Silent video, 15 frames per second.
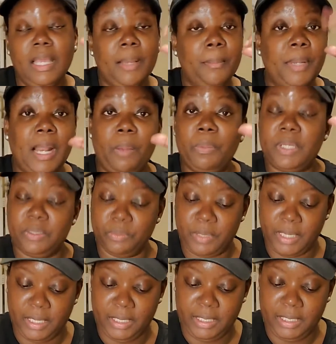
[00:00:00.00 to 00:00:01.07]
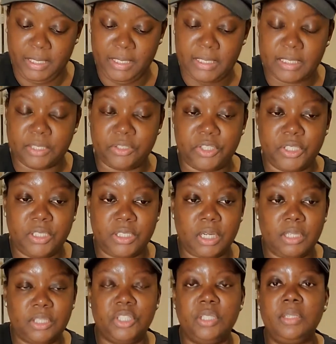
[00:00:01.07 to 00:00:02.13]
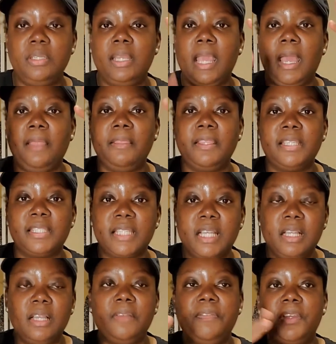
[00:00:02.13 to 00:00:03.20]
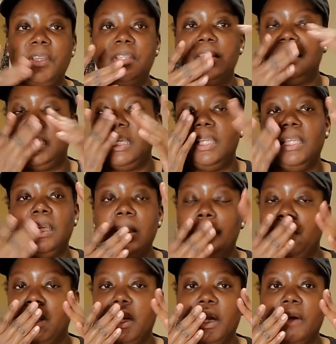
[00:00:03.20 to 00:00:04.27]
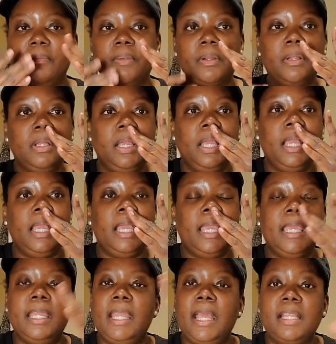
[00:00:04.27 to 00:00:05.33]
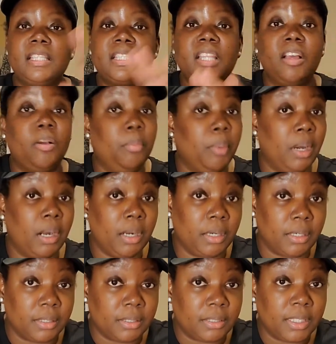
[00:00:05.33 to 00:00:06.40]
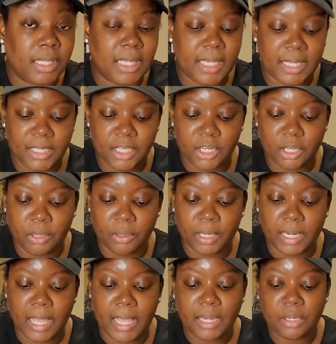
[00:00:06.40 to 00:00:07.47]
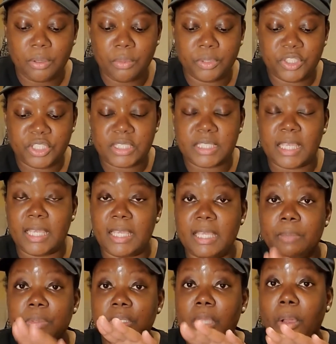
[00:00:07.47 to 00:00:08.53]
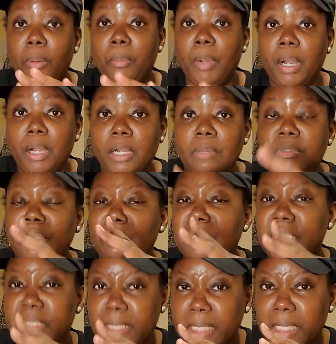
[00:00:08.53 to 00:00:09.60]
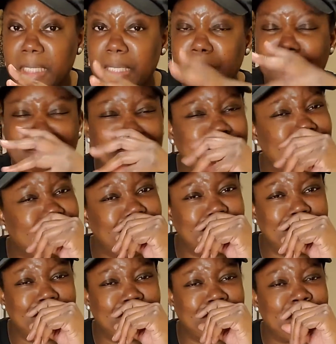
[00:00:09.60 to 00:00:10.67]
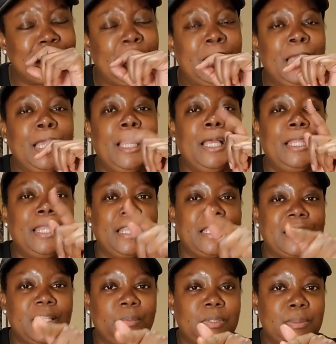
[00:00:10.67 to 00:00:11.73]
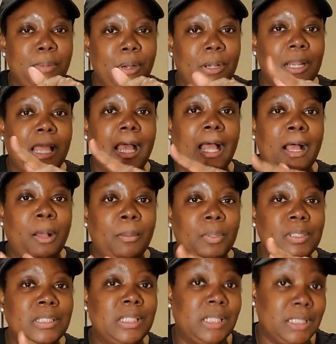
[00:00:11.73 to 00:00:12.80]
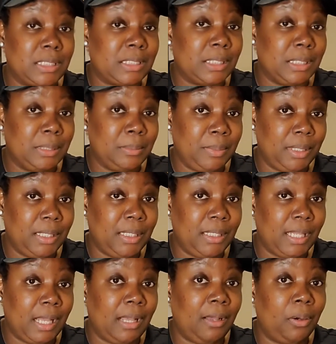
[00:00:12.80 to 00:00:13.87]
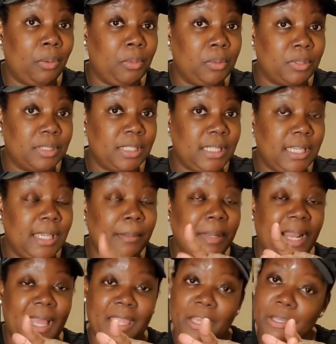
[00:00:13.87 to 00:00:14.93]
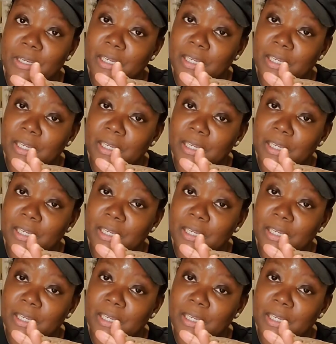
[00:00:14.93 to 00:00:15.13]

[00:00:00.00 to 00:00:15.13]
But I wasn't ready. So she got the stuff and did it or whatever. And that stuff burned. You know, and I know what she said, it was gonna burn, it was gonna sting. That stuff was burning. I almost cussed a little bit. I almost did, but I held it